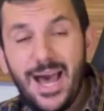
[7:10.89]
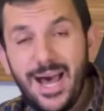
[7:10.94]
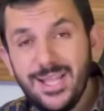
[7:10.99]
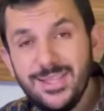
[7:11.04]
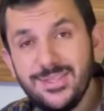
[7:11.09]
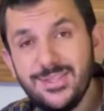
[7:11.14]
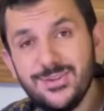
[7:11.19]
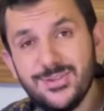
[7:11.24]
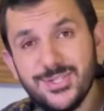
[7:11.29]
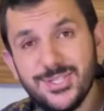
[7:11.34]

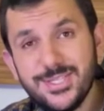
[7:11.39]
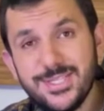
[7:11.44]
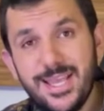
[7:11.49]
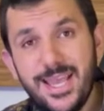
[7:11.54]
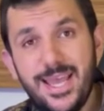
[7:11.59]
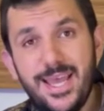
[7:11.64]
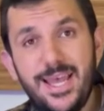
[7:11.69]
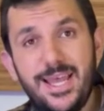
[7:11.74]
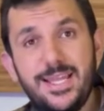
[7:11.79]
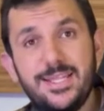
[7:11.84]

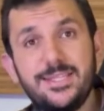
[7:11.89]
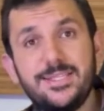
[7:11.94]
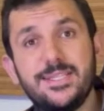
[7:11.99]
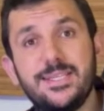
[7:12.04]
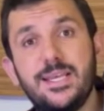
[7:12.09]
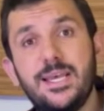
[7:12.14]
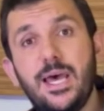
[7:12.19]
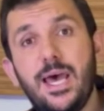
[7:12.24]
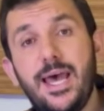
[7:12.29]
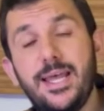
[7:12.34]

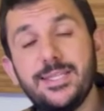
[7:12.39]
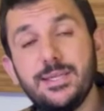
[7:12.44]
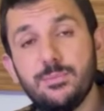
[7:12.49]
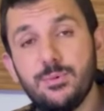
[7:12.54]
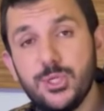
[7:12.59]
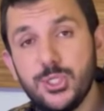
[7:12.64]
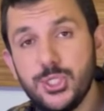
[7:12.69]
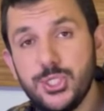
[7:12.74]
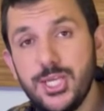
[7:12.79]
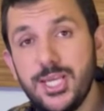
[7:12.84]
understand and
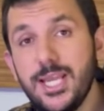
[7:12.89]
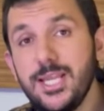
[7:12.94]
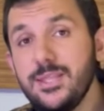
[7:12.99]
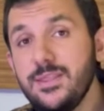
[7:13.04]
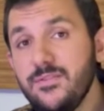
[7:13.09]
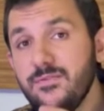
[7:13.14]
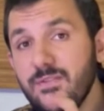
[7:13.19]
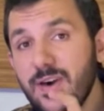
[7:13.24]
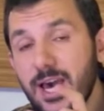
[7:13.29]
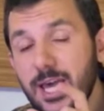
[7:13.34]

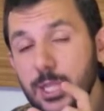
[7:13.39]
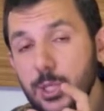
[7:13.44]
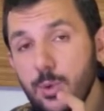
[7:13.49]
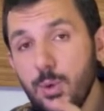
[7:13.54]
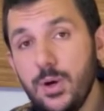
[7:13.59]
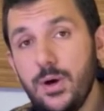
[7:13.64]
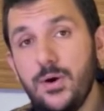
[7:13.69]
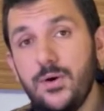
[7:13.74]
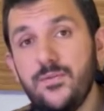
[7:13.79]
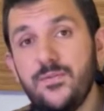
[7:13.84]
appreciate the
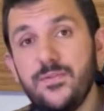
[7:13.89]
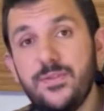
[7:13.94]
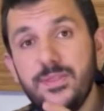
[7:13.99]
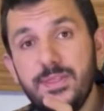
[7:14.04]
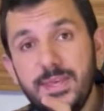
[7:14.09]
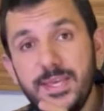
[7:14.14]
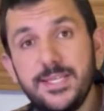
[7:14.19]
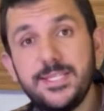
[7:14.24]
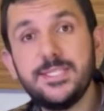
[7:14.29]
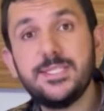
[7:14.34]
value
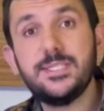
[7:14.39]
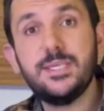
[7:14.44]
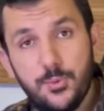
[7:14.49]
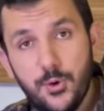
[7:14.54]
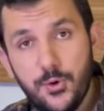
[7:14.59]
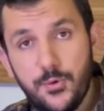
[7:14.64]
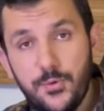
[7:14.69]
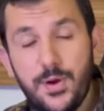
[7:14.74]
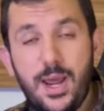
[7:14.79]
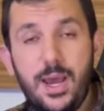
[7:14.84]
of this
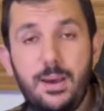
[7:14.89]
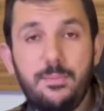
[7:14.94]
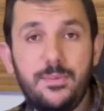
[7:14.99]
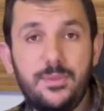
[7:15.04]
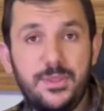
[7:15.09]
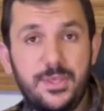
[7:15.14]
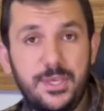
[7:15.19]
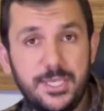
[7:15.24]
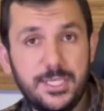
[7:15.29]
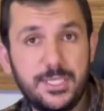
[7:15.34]

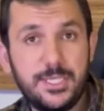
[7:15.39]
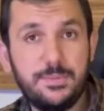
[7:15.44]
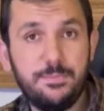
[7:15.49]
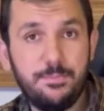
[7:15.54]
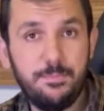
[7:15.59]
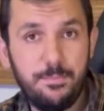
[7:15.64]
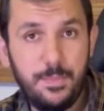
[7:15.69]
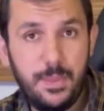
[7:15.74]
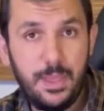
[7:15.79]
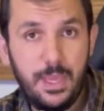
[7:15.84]
program,
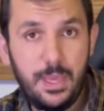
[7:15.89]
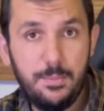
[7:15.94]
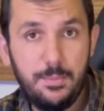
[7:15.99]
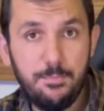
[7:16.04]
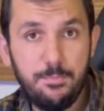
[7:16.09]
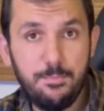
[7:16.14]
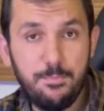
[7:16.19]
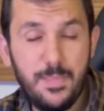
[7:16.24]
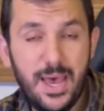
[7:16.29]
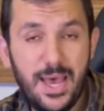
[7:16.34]
this
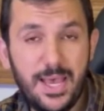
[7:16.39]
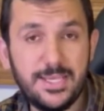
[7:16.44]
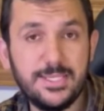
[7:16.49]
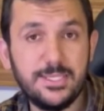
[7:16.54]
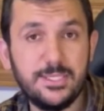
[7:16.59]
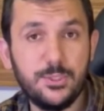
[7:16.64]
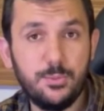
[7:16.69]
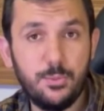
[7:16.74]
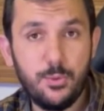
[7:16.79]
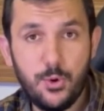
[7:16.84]

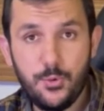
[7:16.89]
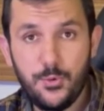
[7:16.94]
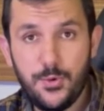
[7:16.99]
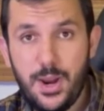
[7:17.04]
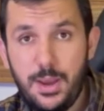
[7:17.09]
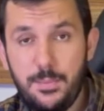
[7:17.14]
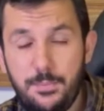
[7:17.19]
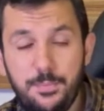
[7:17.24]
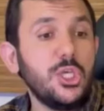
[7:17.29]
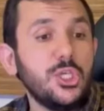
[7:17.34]
master
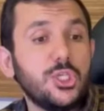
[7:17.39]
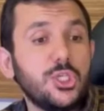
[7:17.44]
program.